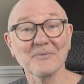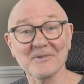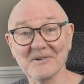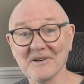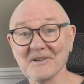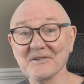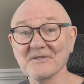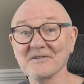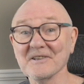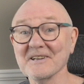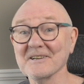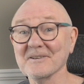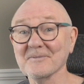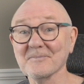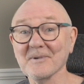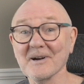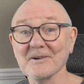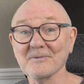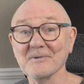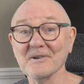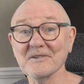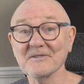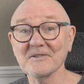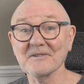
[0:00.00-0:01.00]
when I said in my
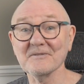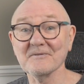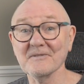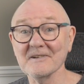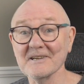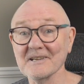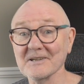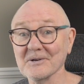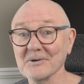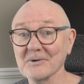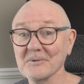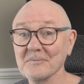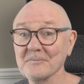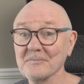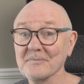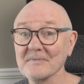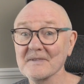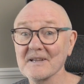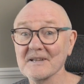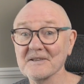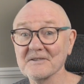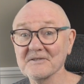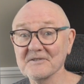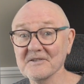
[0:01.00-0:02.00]
recent video
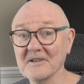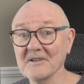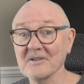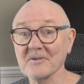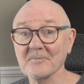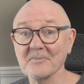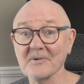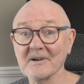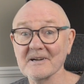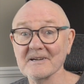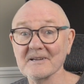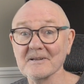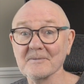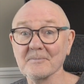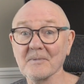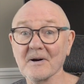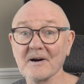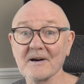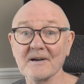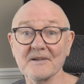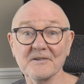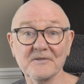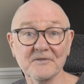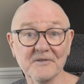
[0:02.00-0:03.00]
celebrating
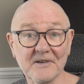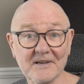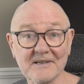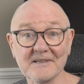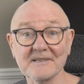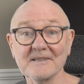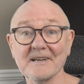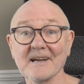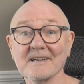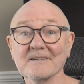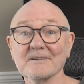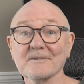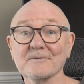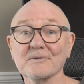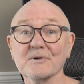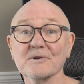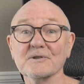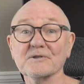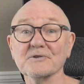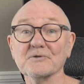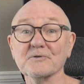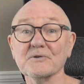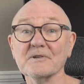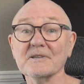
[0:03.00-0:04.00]
my second
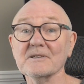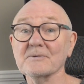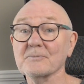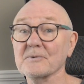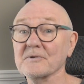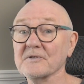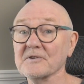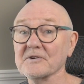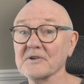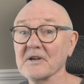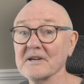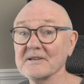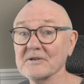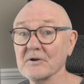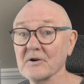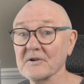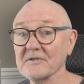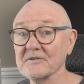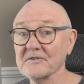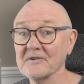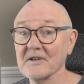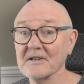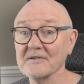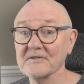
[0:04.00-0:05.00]
anniversary with the
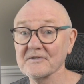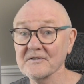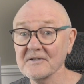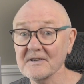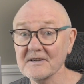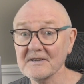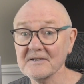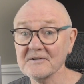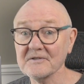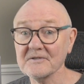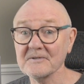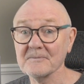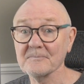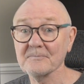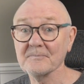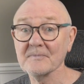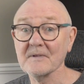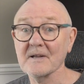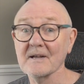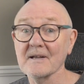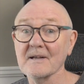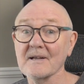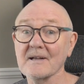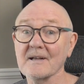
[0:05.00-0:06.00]
Nikon Z6
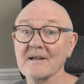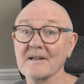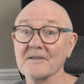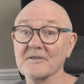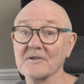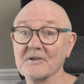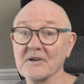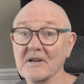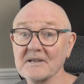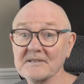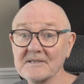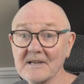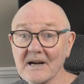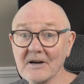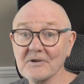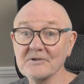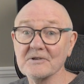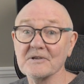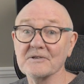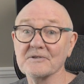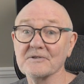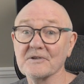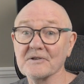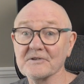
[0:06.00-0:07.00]
that I
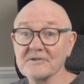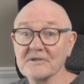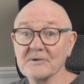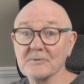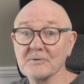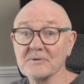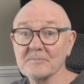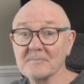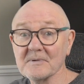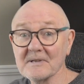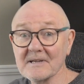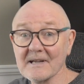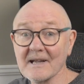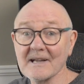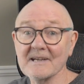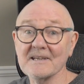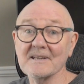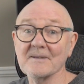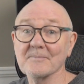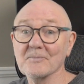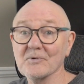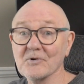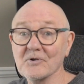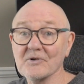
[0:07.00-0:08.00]
doubted that there would be
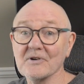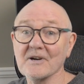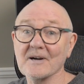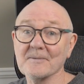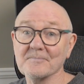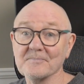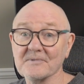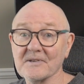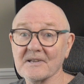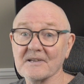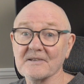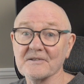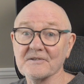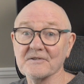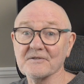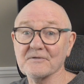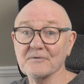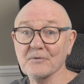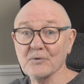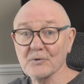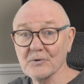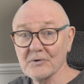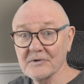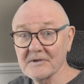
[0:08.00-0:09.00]
any more updates
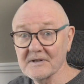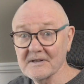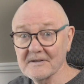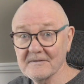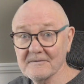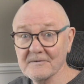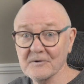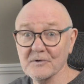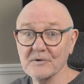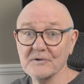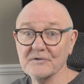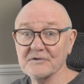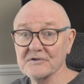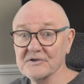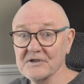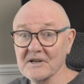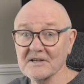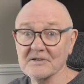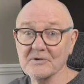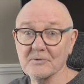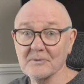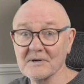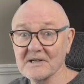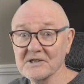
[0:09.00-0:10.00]
for the first
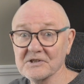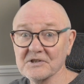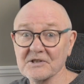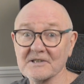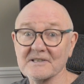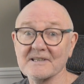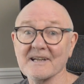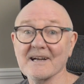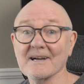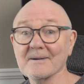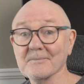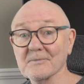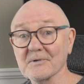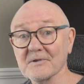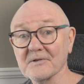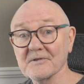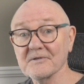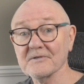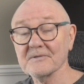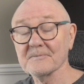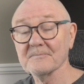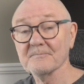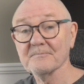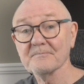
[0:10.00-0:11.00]
generation cameras
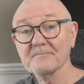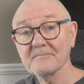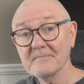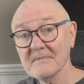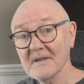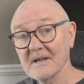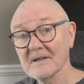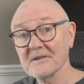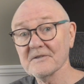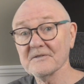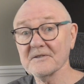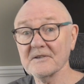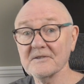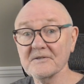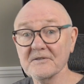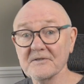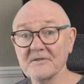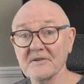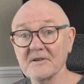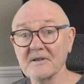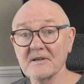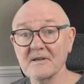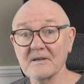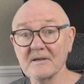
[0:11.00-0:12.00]
since
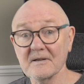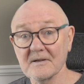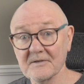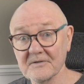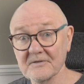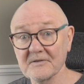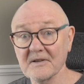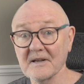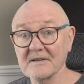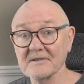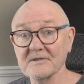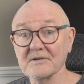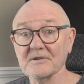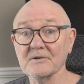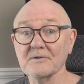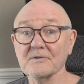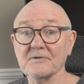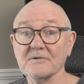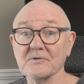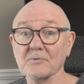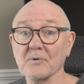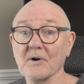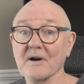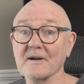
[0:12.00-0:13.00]
the
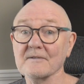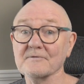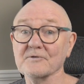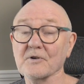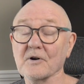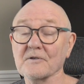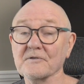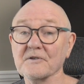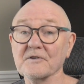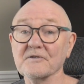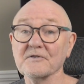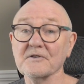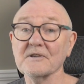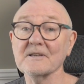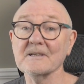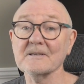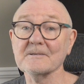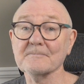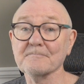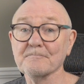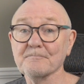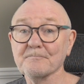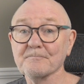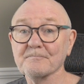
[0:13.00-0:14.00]
Z2s arrived on the
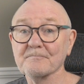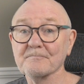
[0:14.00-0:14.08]
scene.